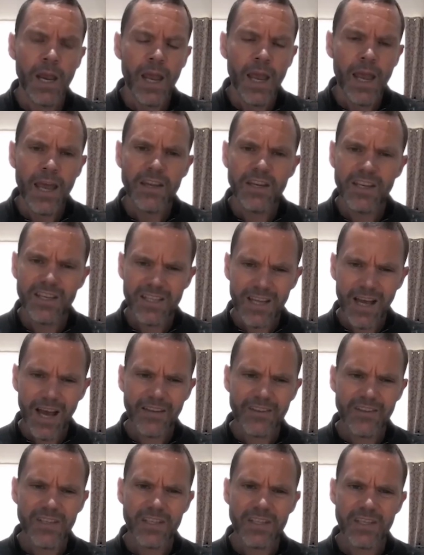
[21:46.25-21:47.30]
And you start
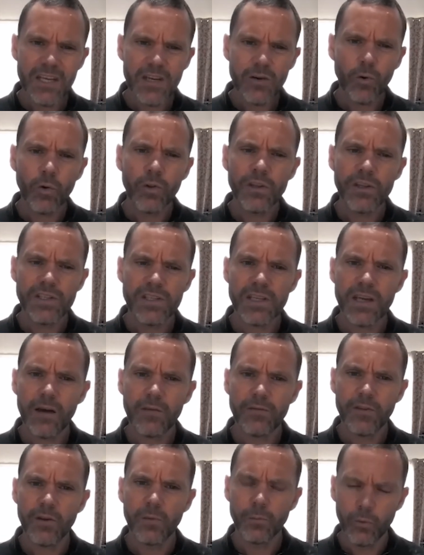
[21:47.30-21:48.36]
to see all the stuff
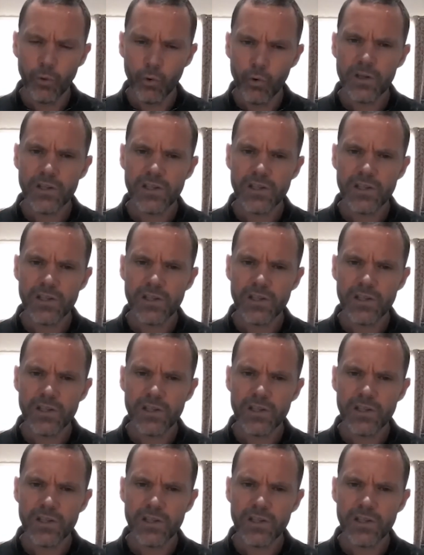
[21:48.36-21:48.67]
that broader